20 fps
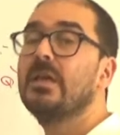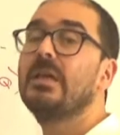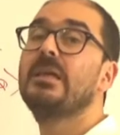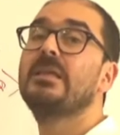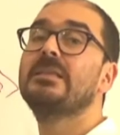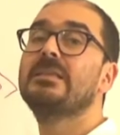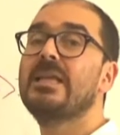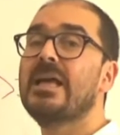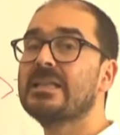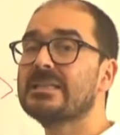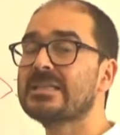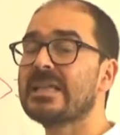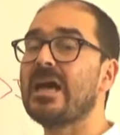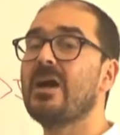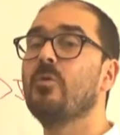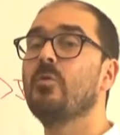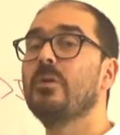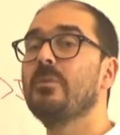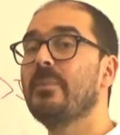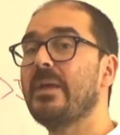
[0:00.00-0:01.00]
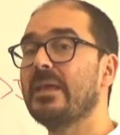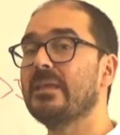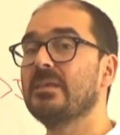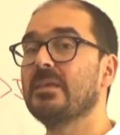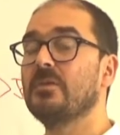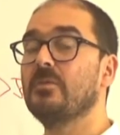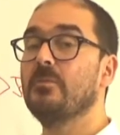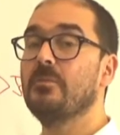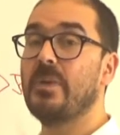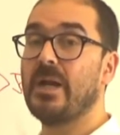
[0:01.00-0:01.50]
And that's how we make
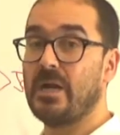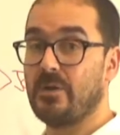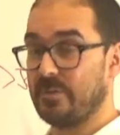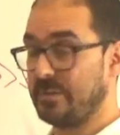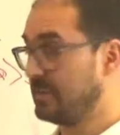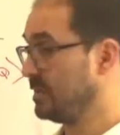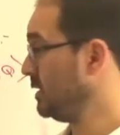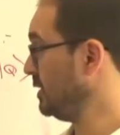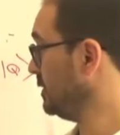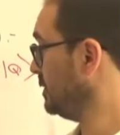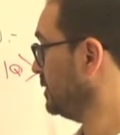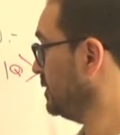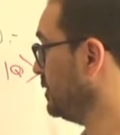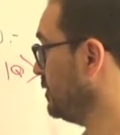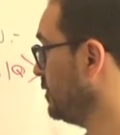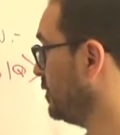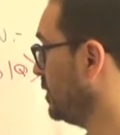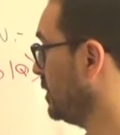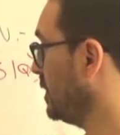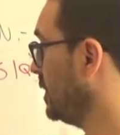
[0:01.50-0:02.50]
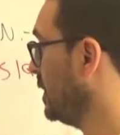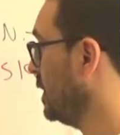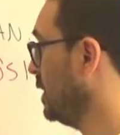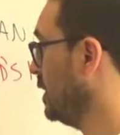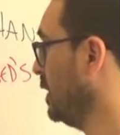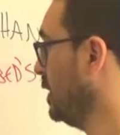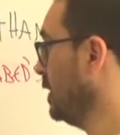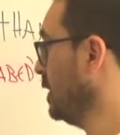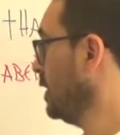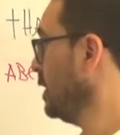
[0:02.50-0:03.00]
the comparison.
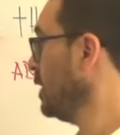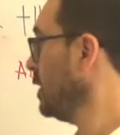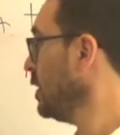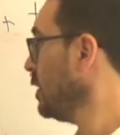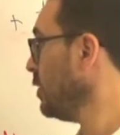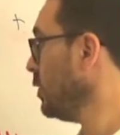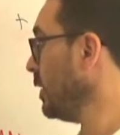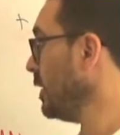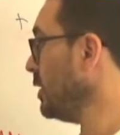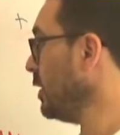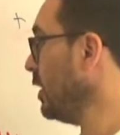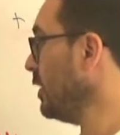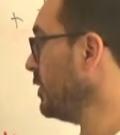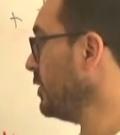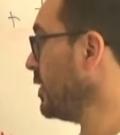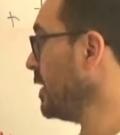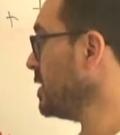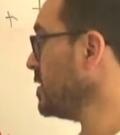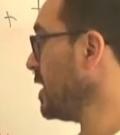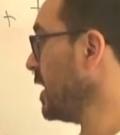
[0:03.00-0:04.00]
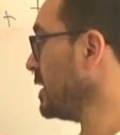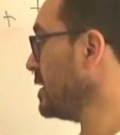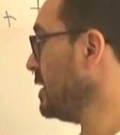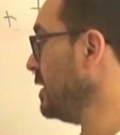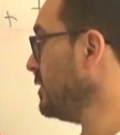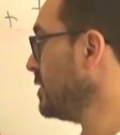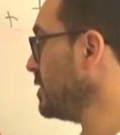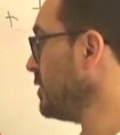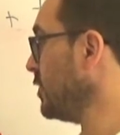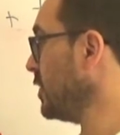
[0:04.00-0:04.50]
With other
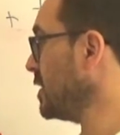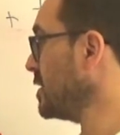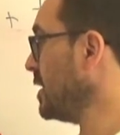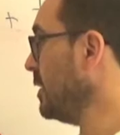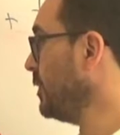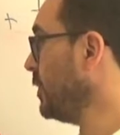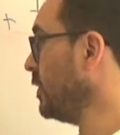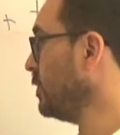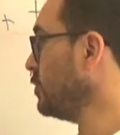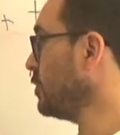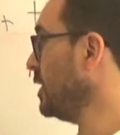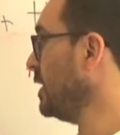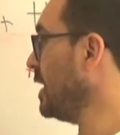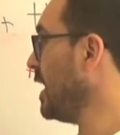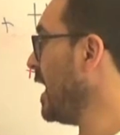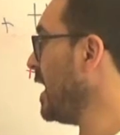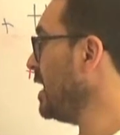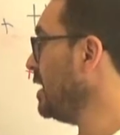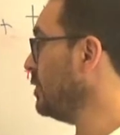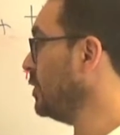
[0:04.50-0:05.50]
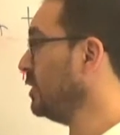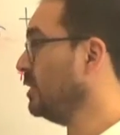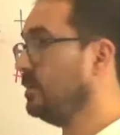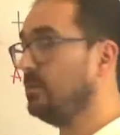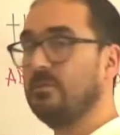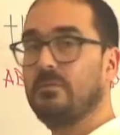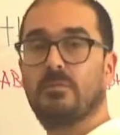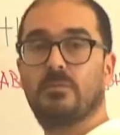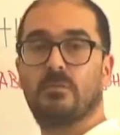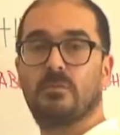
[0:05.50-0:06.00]
adjectives, for example, reliable,
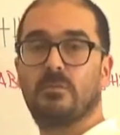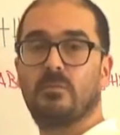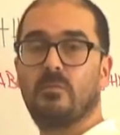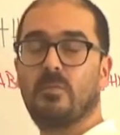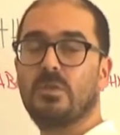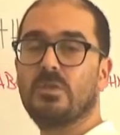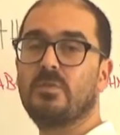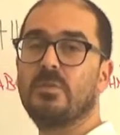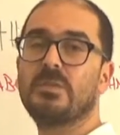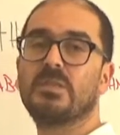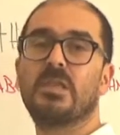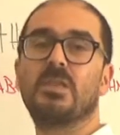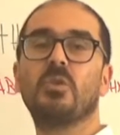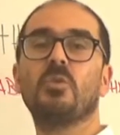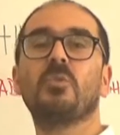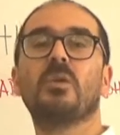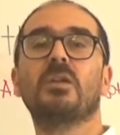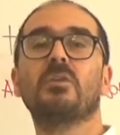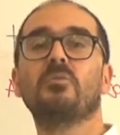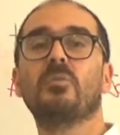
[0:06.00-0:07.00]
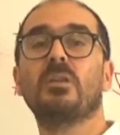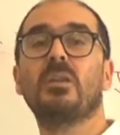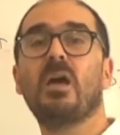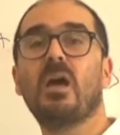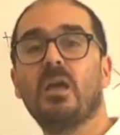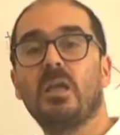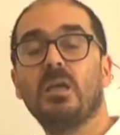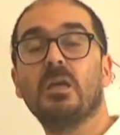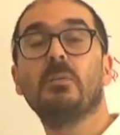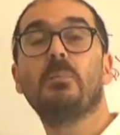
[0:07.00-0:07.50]
which means that you can
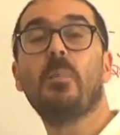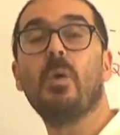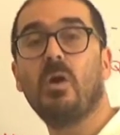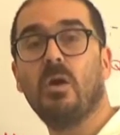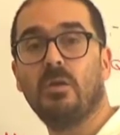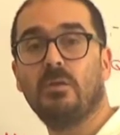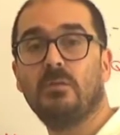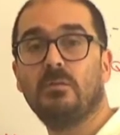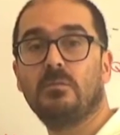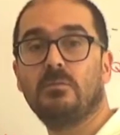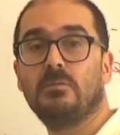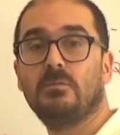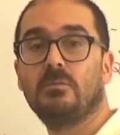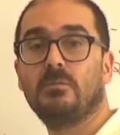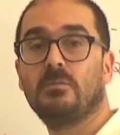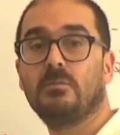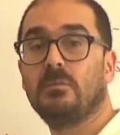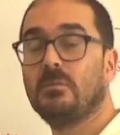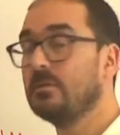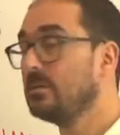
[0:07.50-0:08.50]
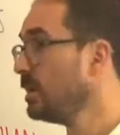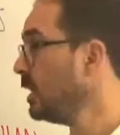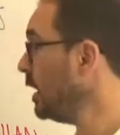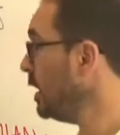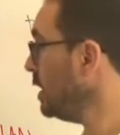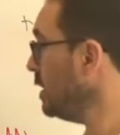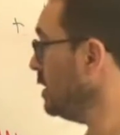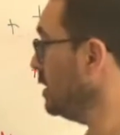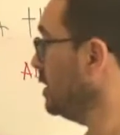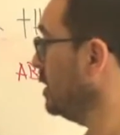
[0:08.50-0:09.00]
rely upon,
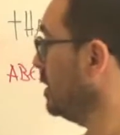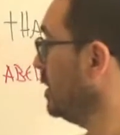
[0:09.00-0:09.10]
okay?